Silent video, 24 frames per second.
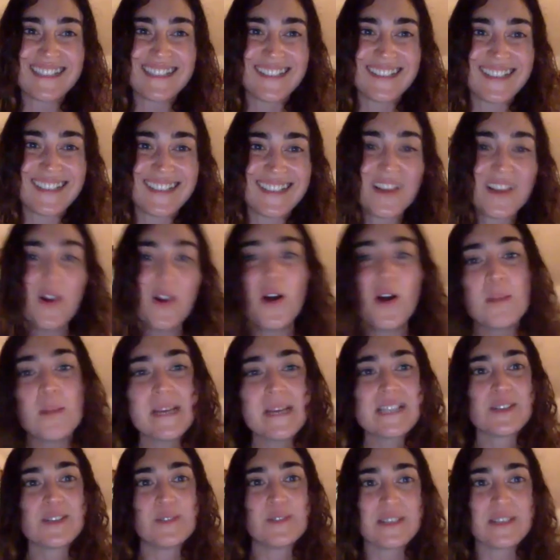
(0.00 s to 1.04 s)
to take all my
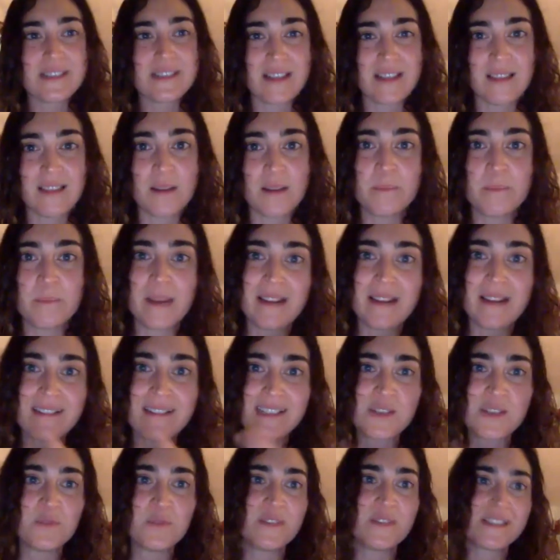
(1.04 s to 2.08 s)
students and their
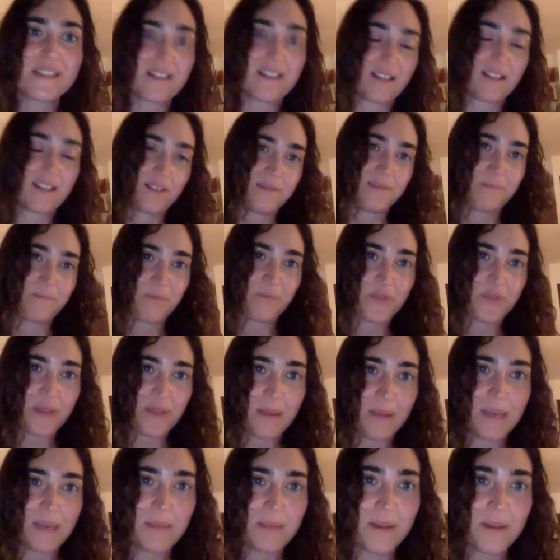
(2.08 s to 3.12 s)
parents to visit their
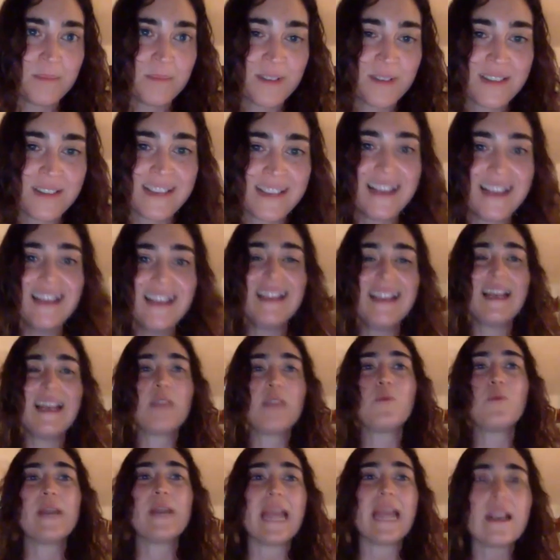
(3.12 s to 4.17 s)
family members
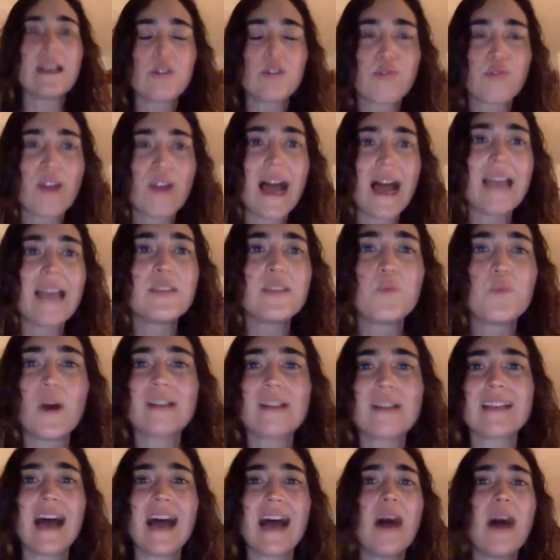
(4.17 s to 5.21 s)
and when i cried
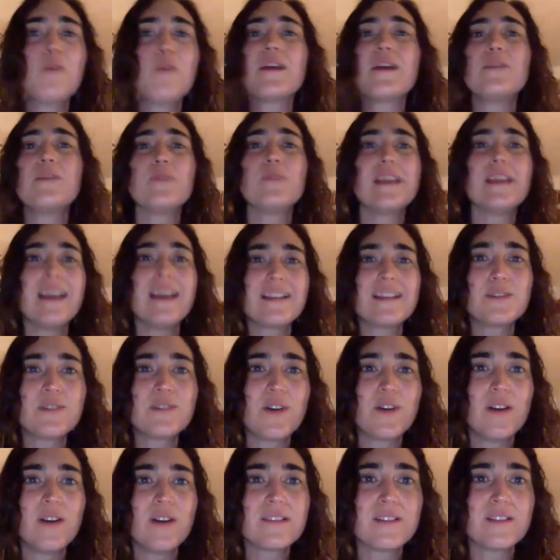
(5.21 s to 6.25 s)
what how can we get to
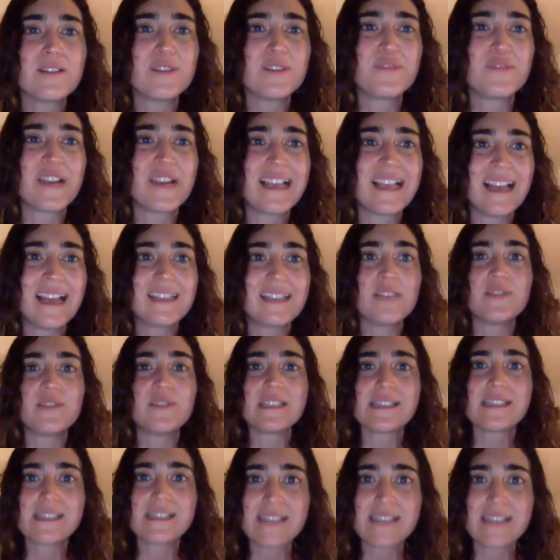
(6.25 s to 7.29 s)
gondar if i can't
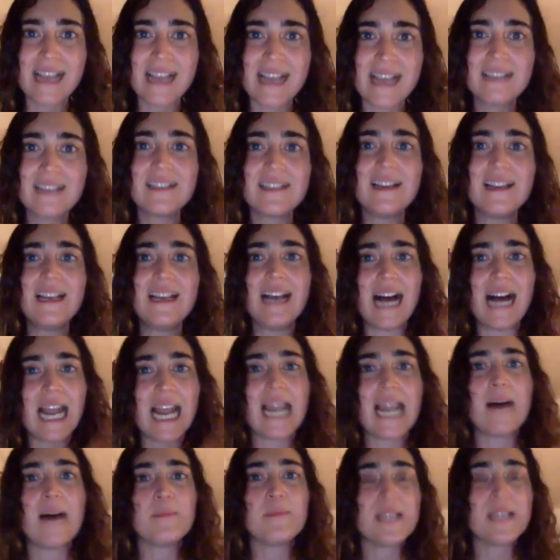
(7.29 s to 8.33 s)
even stand
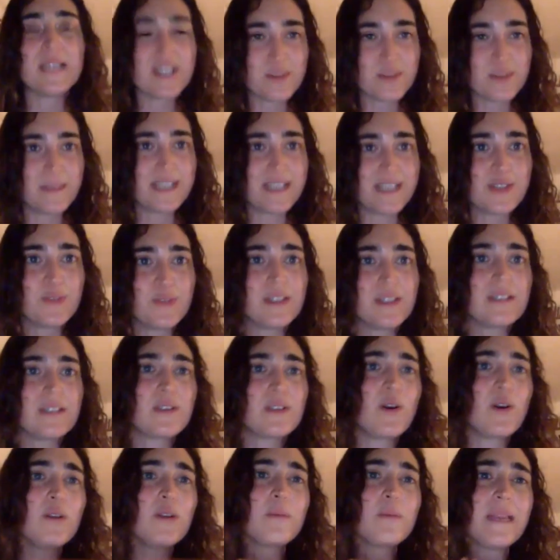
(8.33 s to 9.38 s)
alamnesh my student
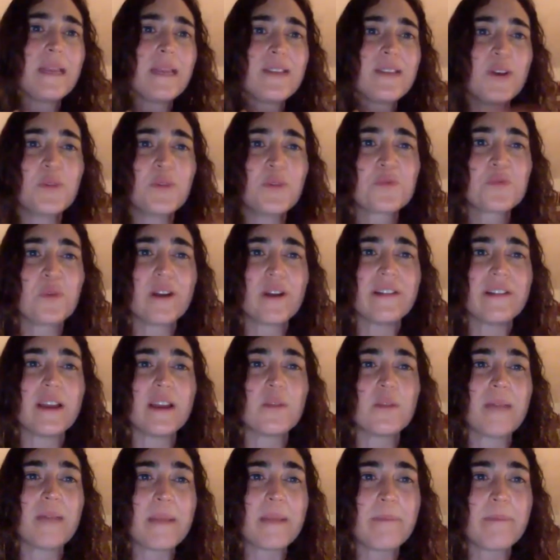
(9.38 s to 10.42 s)
told me don't worry
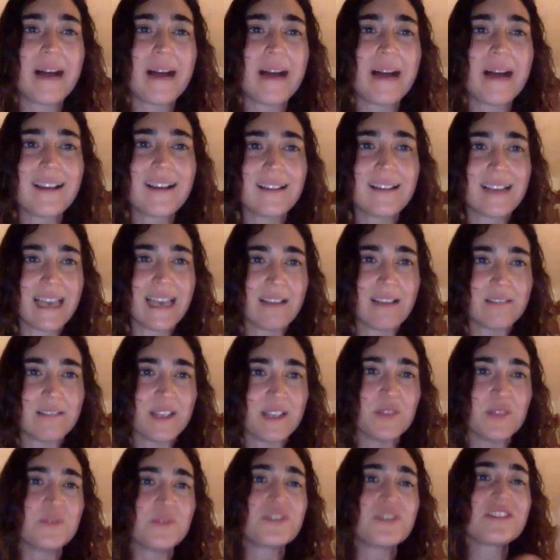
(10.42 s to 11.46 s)
on my back i'll carry
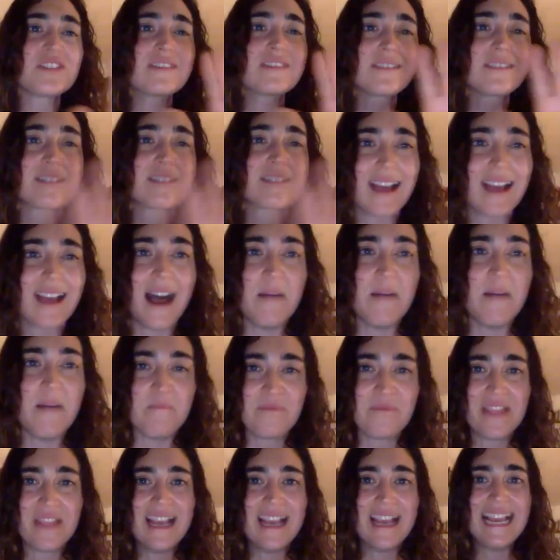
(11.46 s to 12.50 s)
you just come
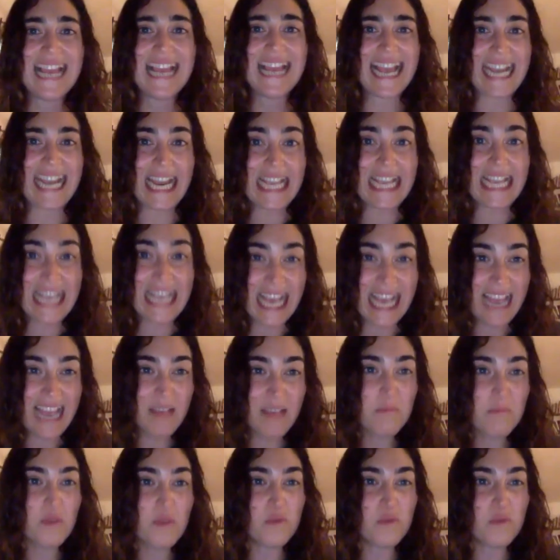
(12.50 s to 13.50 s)
and i came